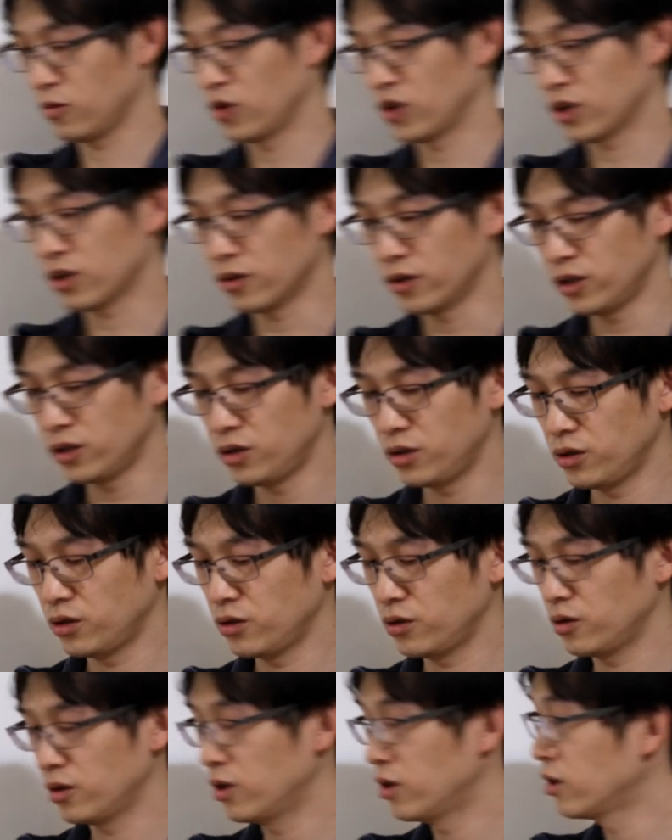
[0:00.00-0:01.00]
going
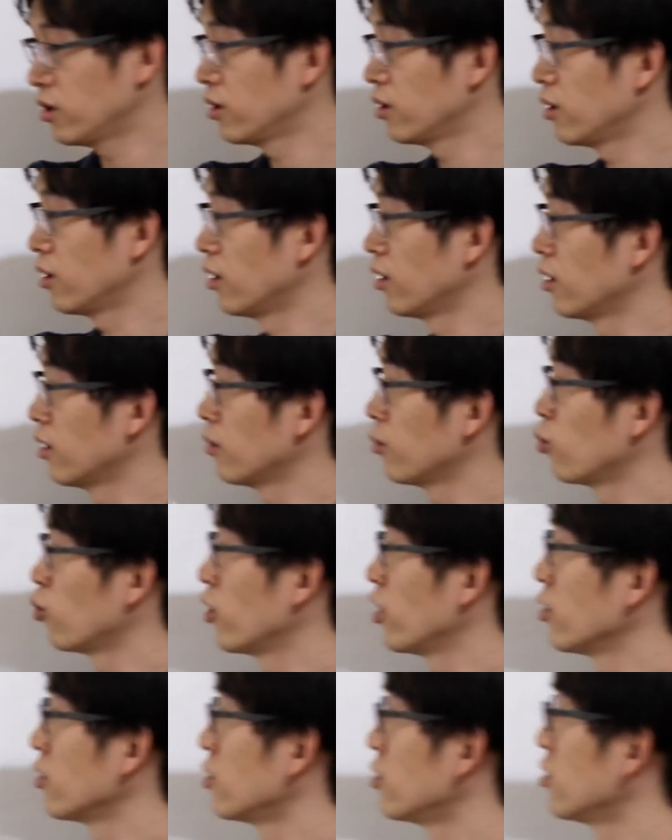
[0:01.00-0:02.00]
to,
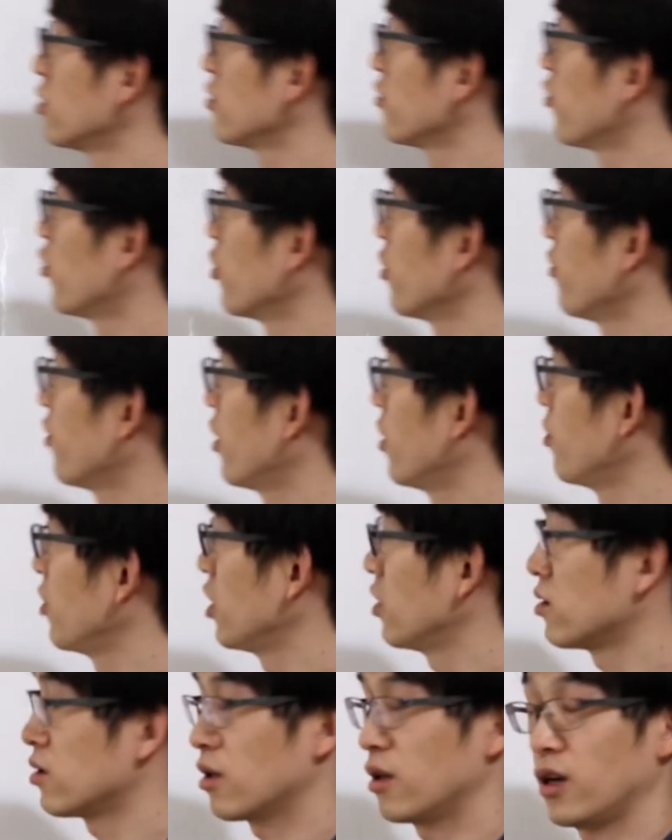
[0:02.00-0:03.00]
while there's 45
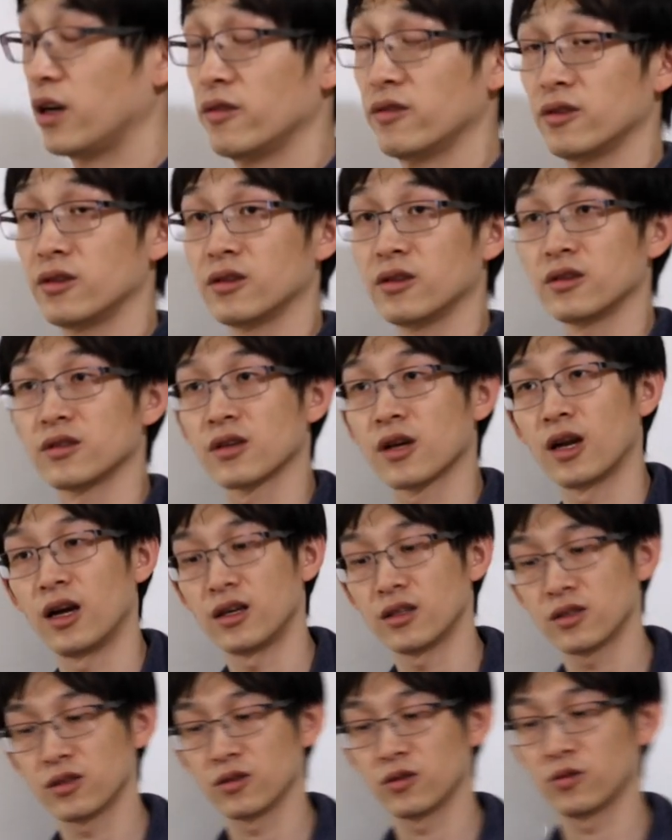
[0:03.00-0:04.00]
minutes left in this
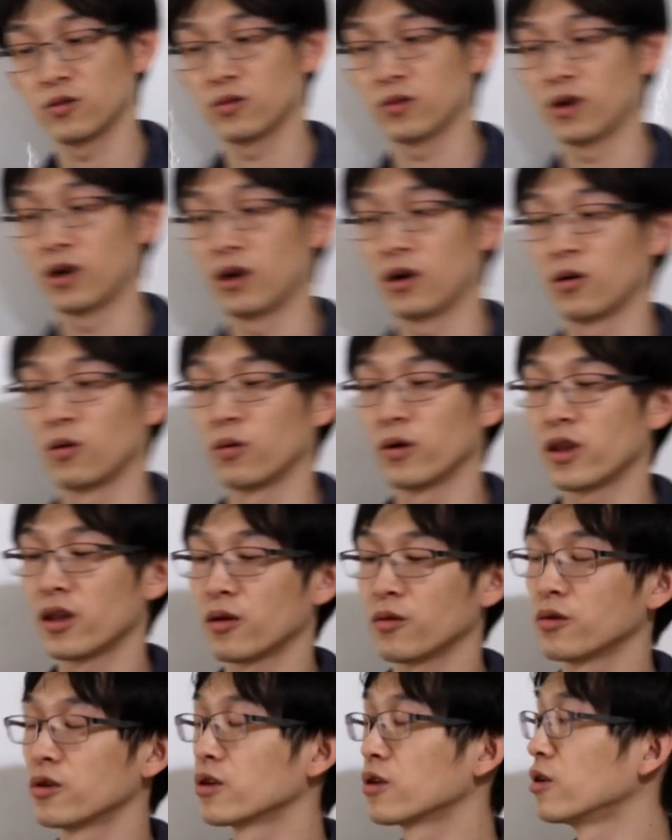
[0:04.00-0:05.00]
class, so one
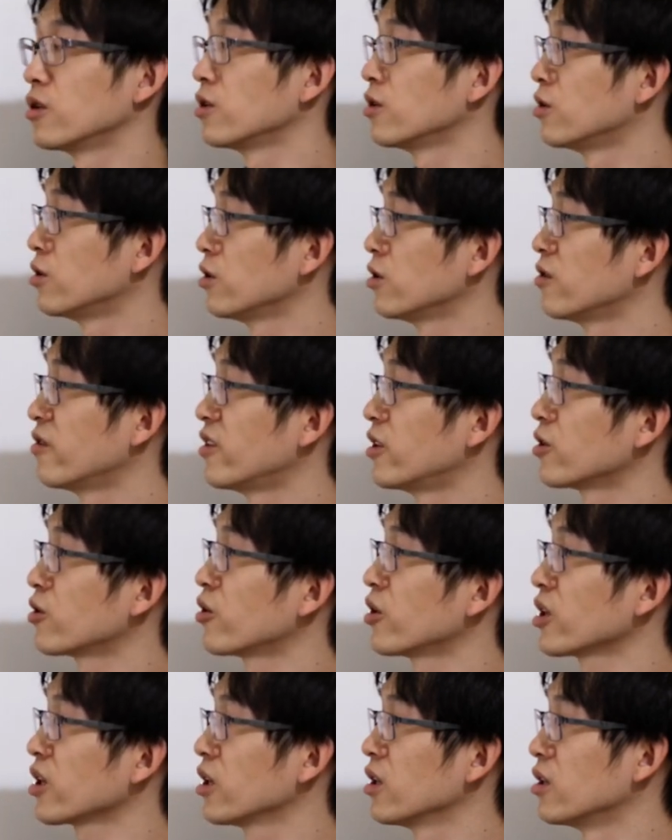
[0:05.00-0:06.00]
thing we're going to do very
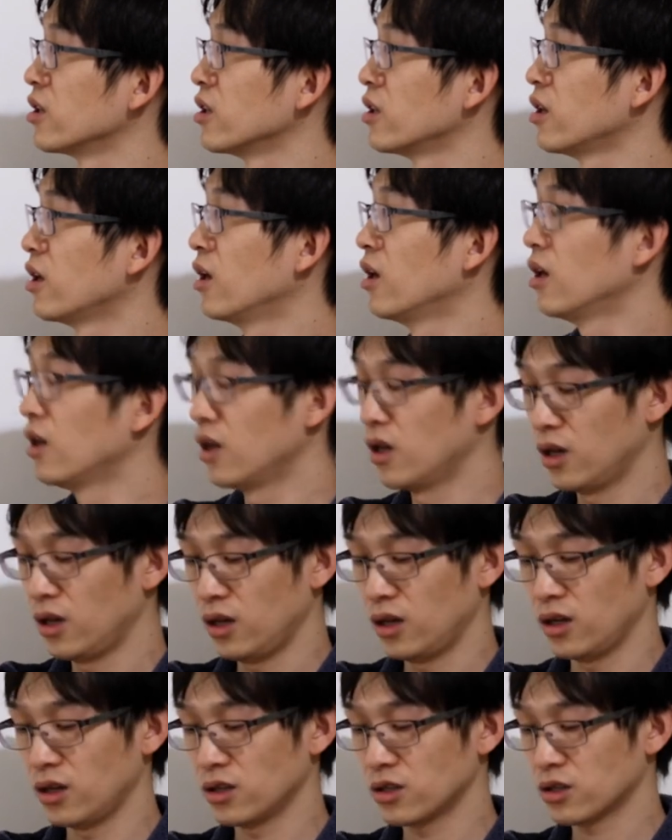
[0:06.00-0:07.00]
quickly
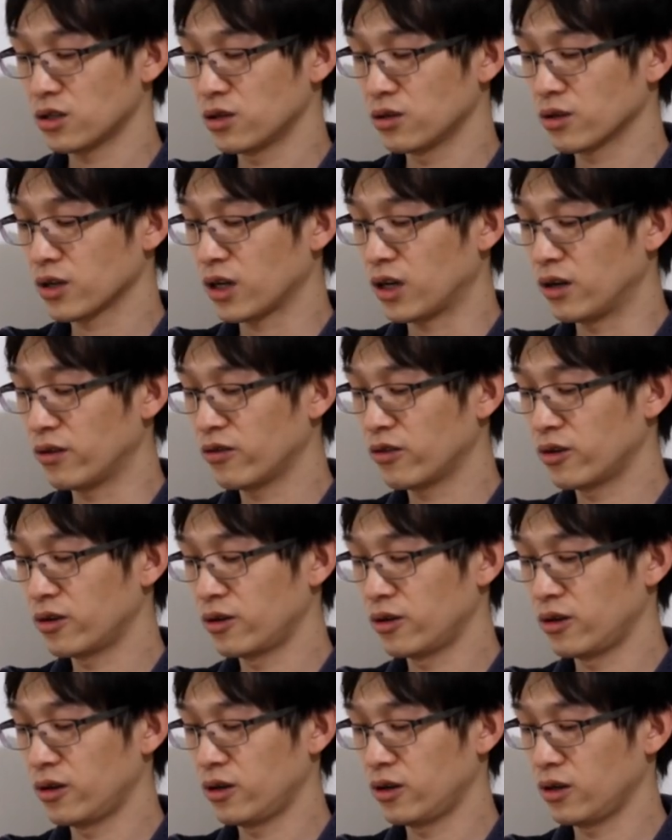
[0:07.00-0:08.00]
is to
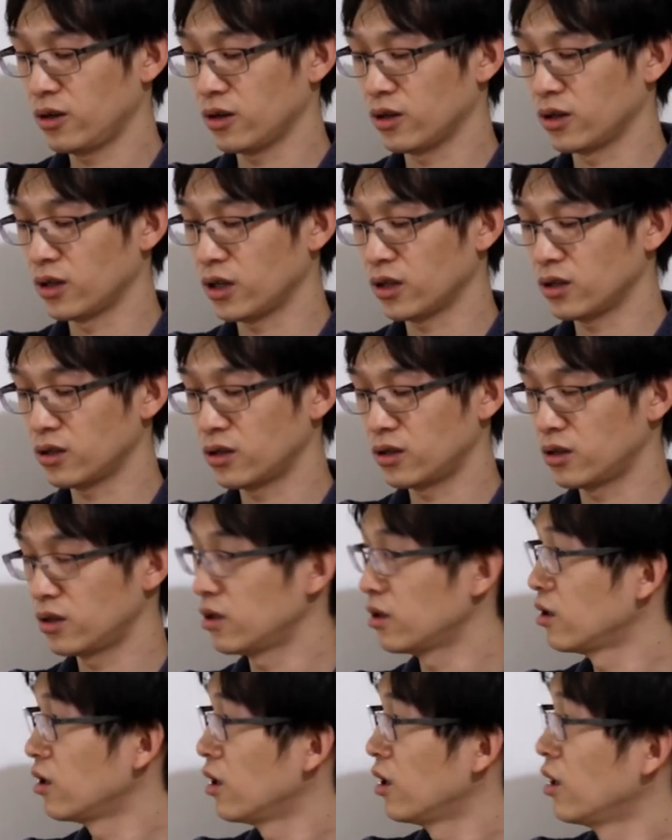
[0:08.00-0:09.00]
cover another
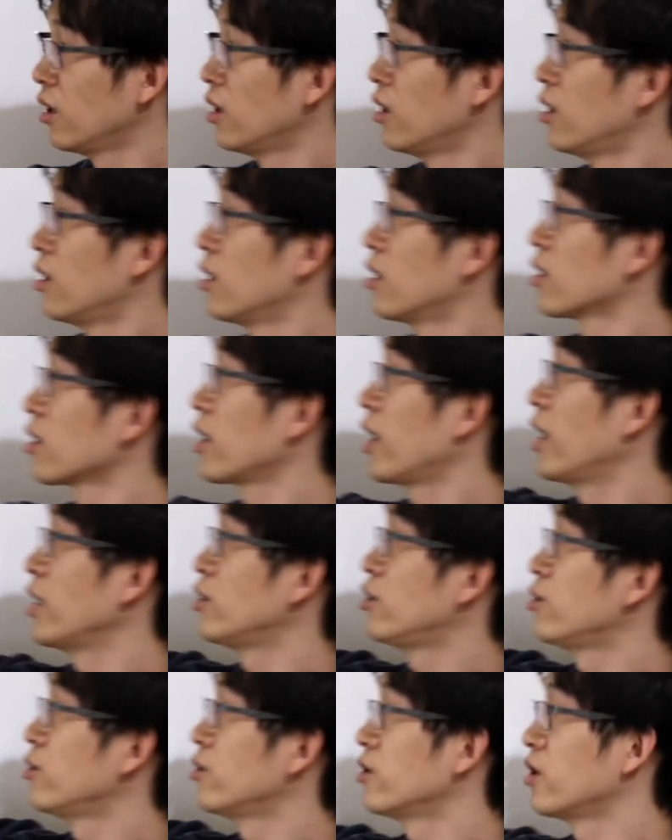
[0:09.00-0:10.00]

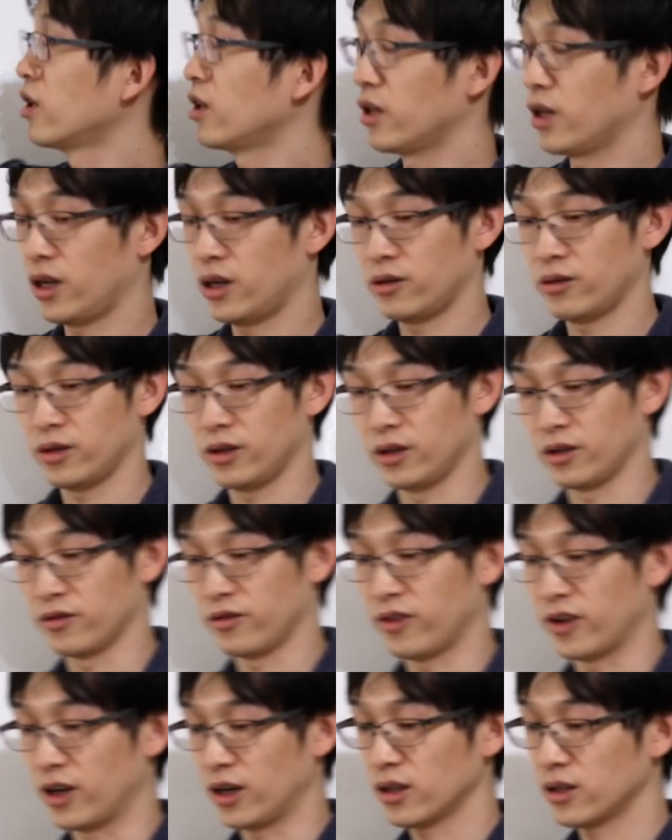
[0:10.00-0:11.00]
chi-2 nonlinearity
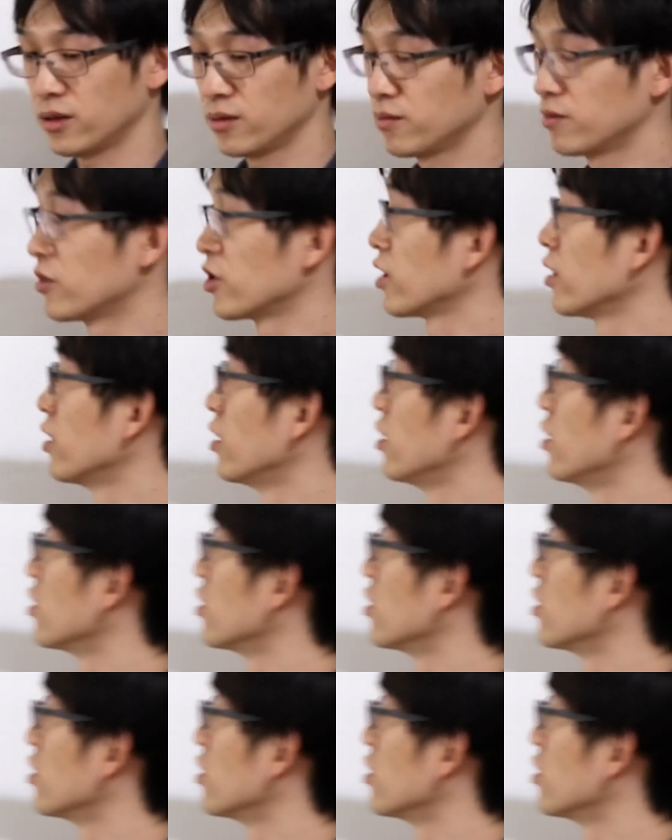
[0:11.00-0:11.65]
effect. Okay,